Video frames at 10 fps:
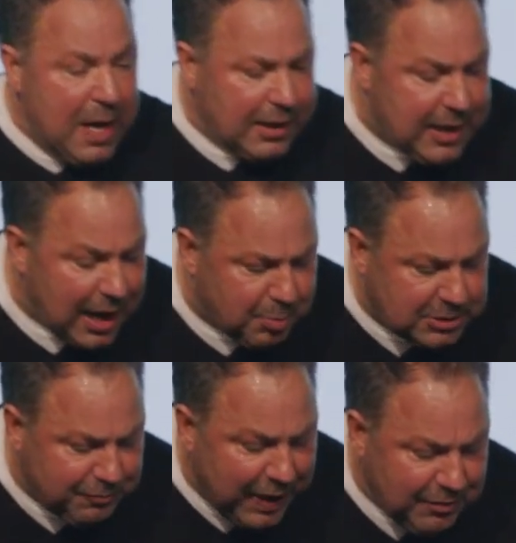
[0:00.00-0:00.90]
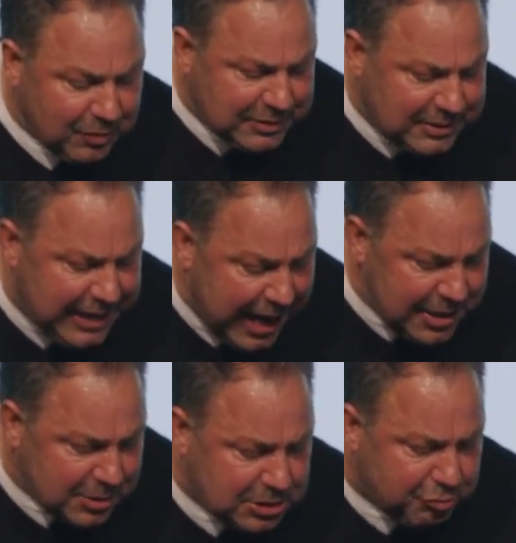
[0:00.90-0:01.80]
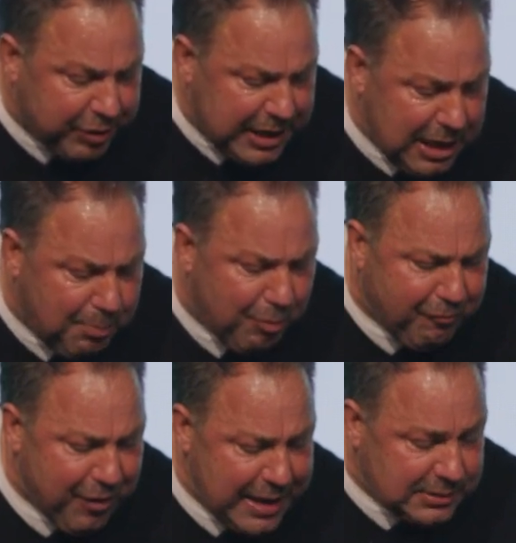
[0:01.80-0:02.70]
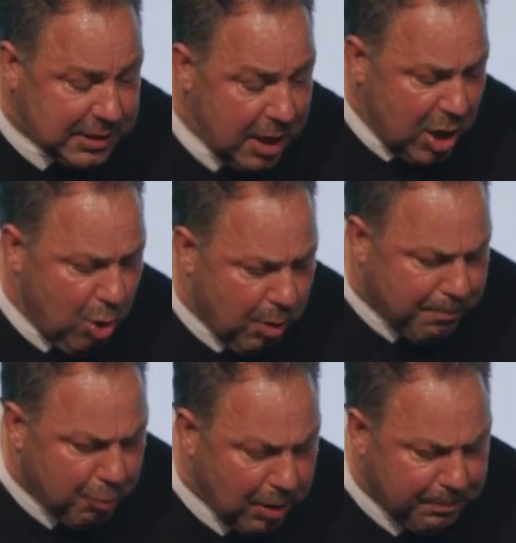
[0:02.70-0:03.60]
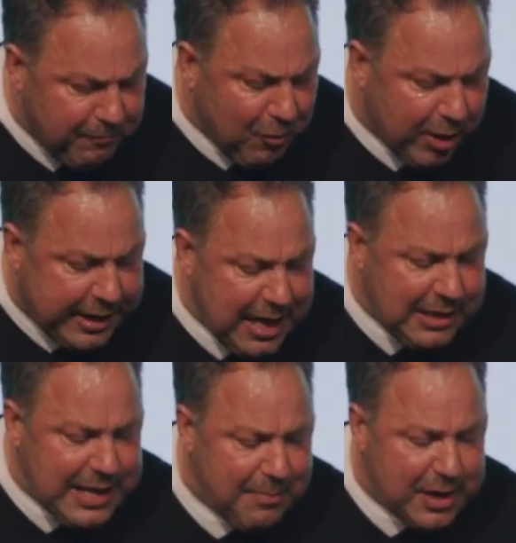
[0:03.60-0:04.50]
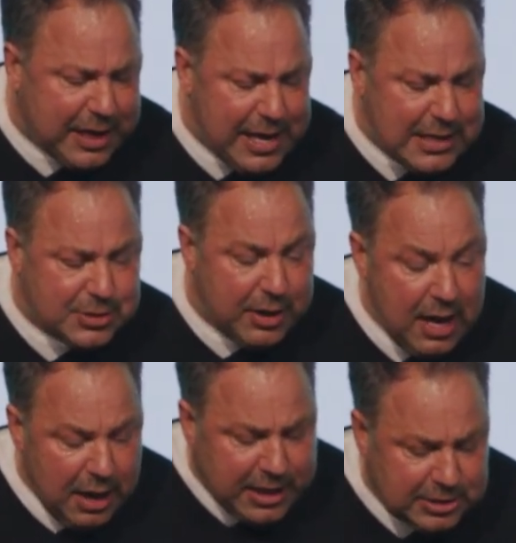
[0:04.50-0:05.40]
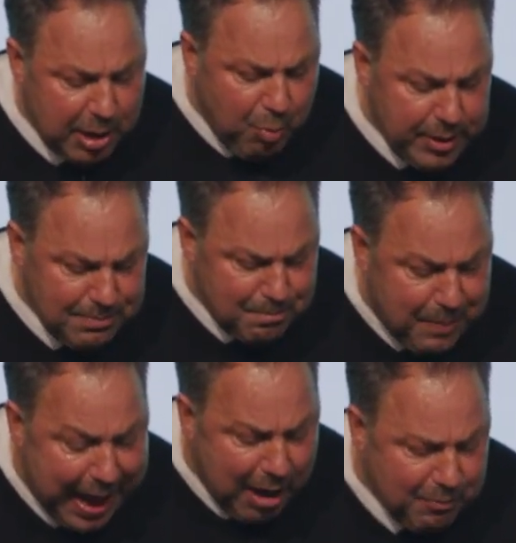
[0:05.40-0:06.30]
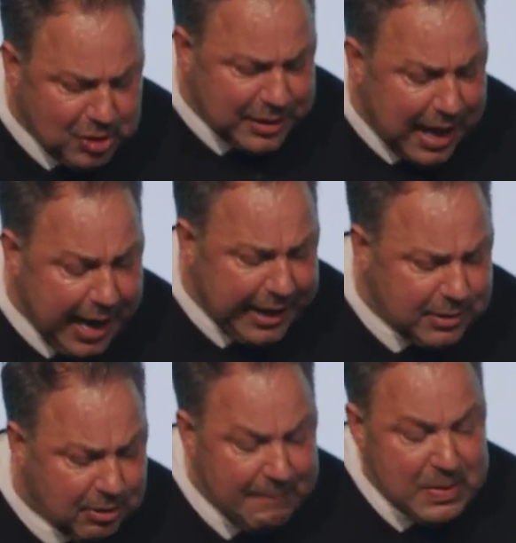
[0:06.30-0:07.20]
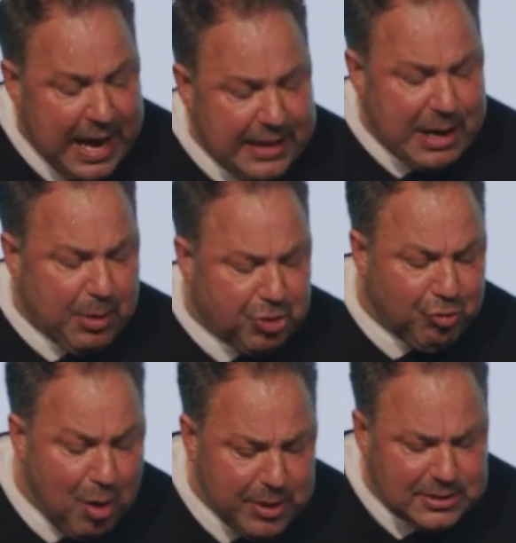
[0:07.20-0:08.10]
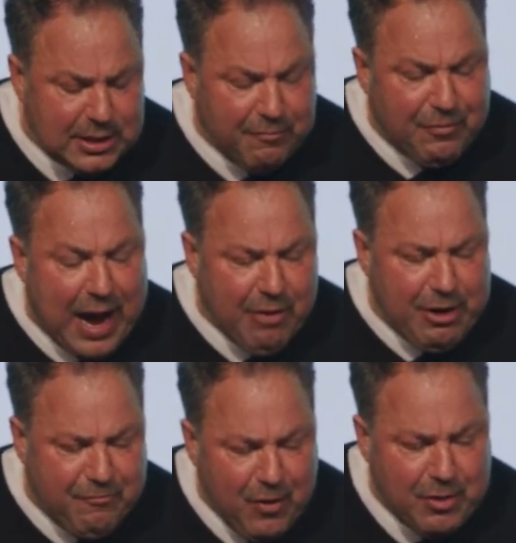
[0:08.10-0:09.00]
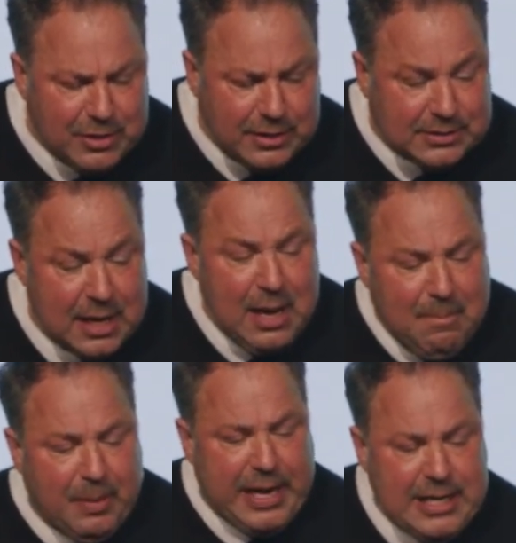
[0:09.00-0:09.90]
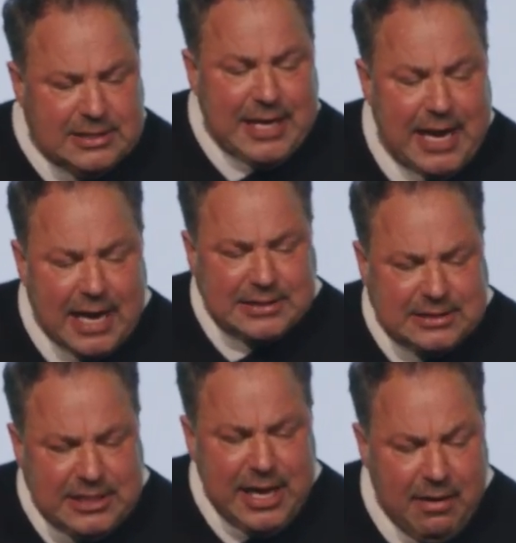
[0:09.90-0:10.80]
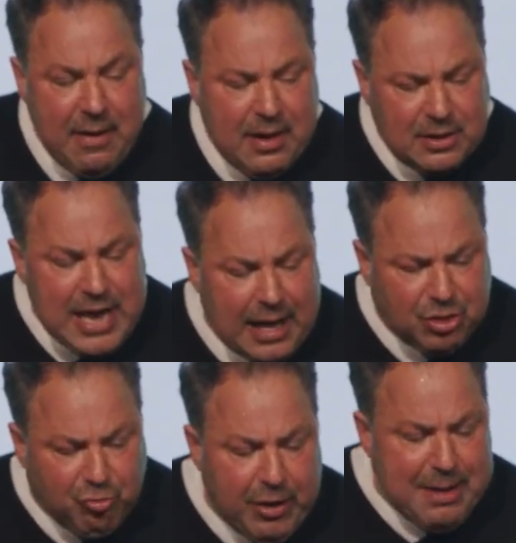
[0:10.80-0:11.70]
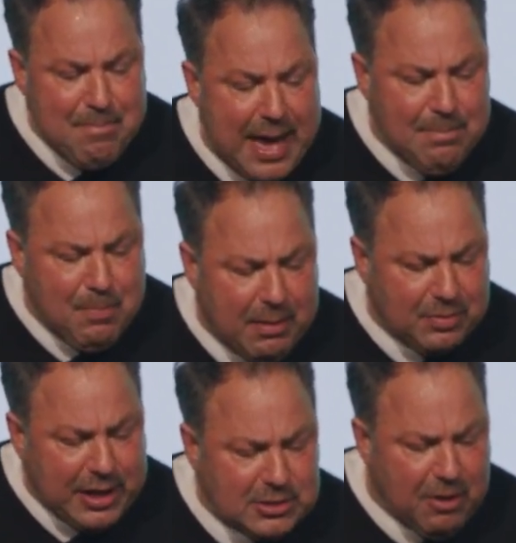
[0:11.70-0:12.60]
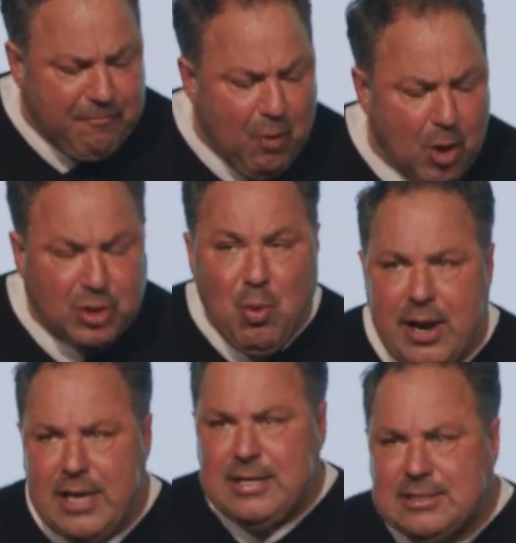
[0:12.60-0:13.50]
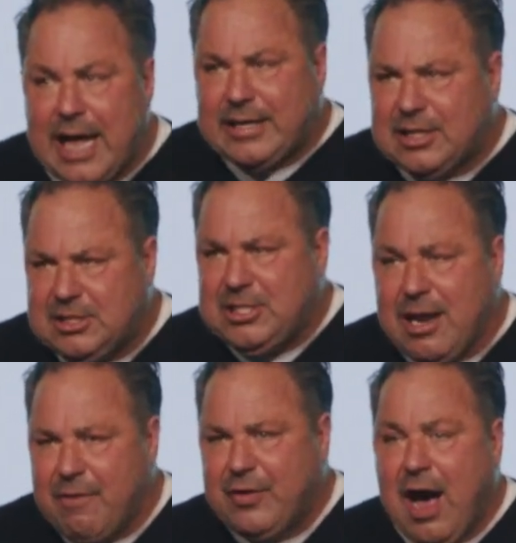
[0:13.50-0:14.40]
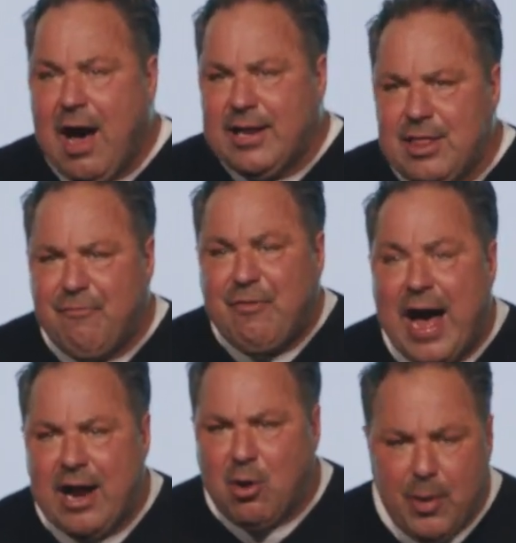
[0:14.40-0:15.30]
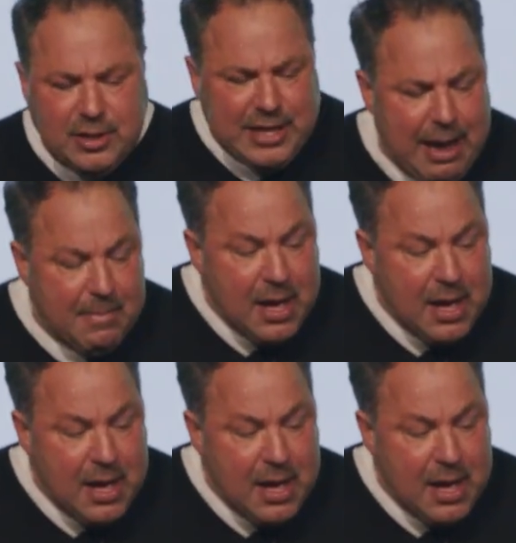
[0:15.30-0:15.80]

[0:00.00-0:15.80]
God was faithful to Daniel's three Hebrew friends who were brought before King Nebuchadnezzar because they wouldn't bow to the idol and they were thrown into the fiery furnace. But he said, I see not three men, but there's a fourth one, and he's like the Son of God in the fire with them.